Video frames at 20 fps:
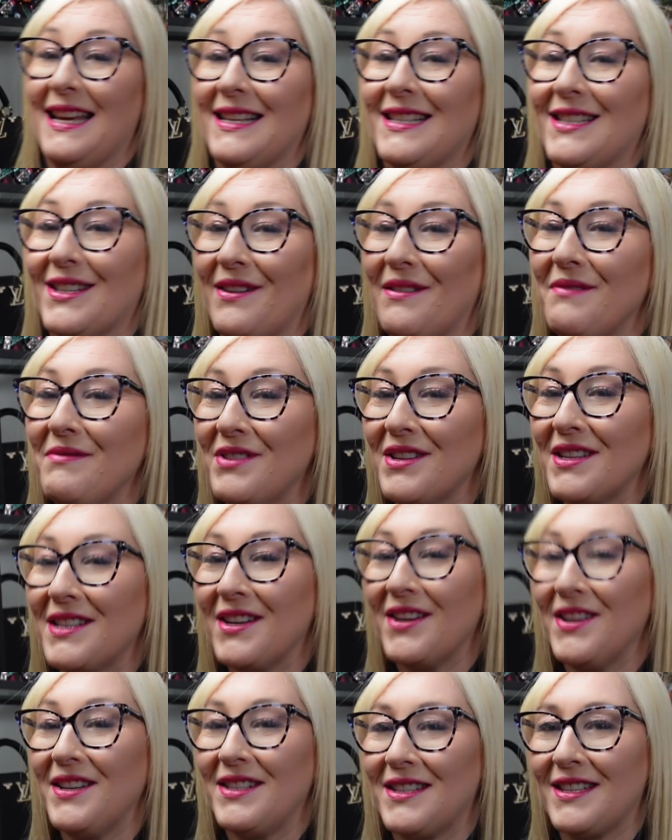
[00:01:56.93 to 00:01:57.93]
So I'm just
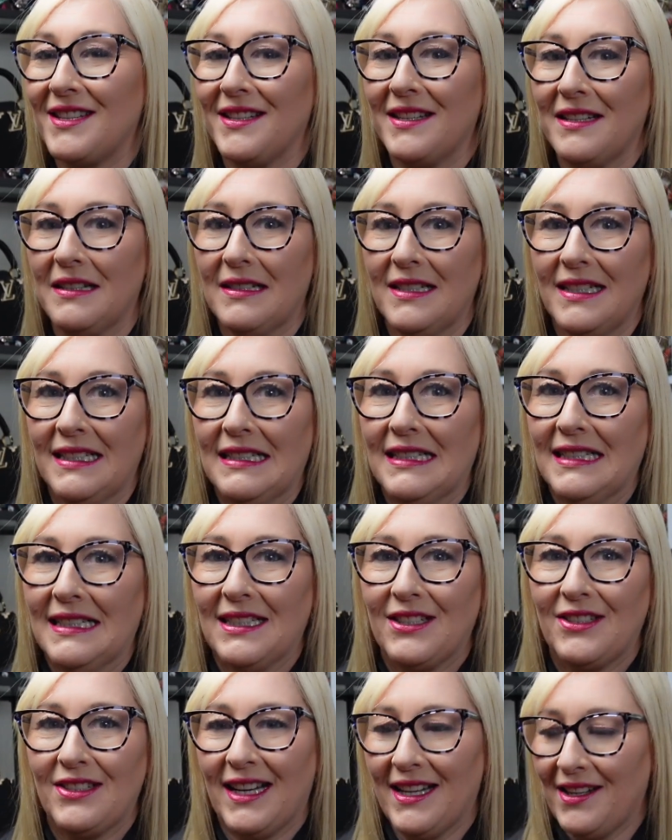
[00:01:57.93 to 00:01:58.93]
going to
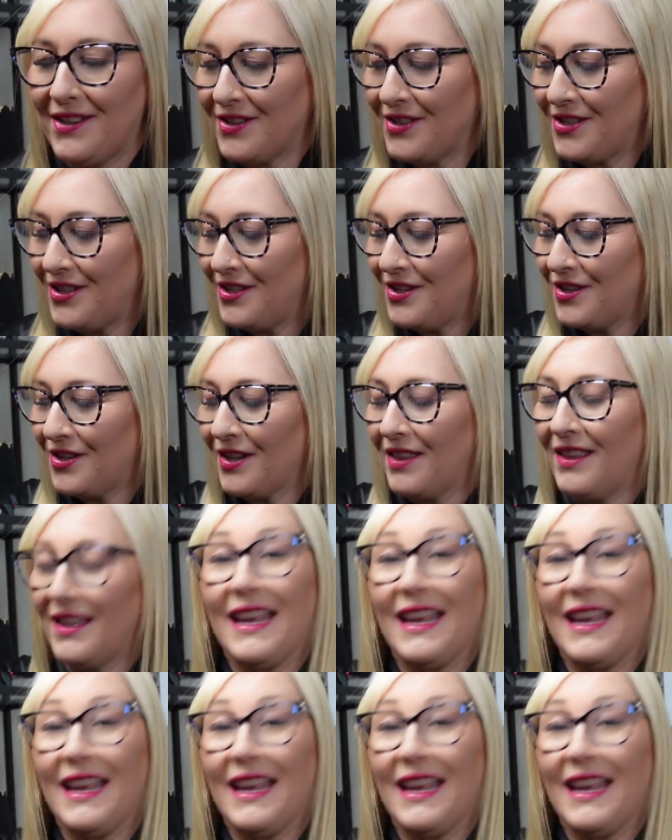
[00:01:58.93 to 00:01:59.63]
try not to knock the